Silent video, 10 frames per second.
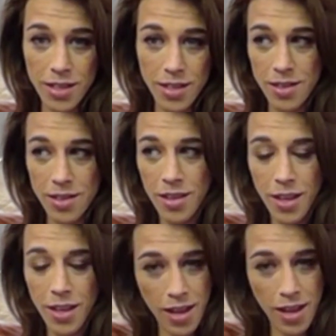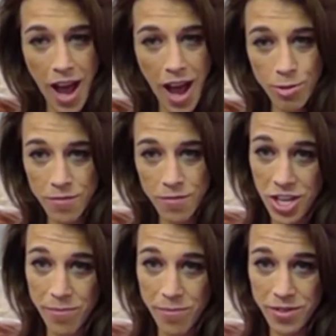The
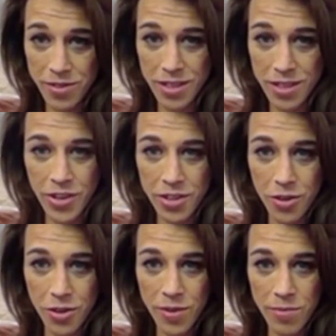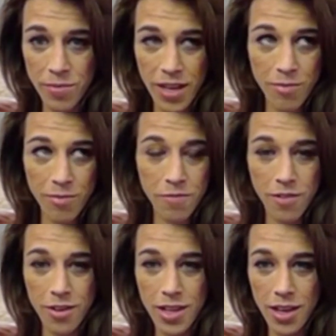House of the Champions, the American top team
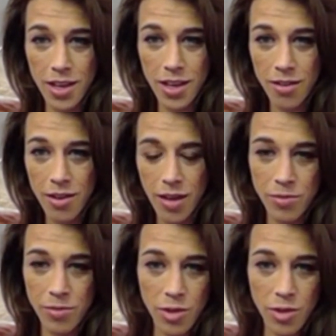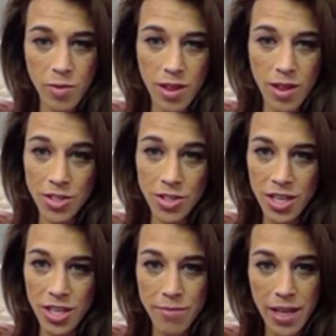down in Florida. I'm training with
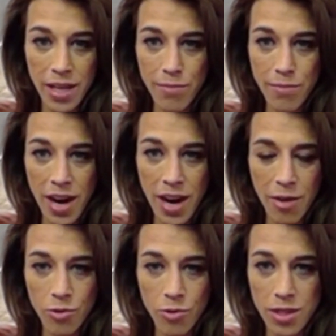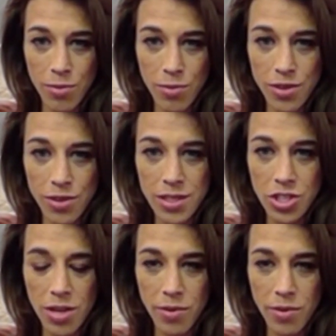legendary Mikey Brown, who's
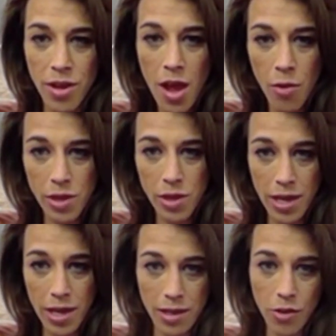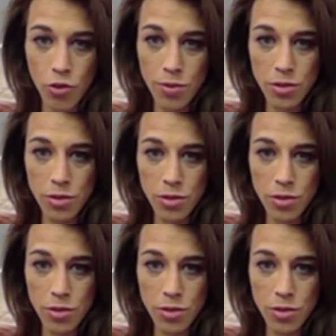WEC champion, with Katel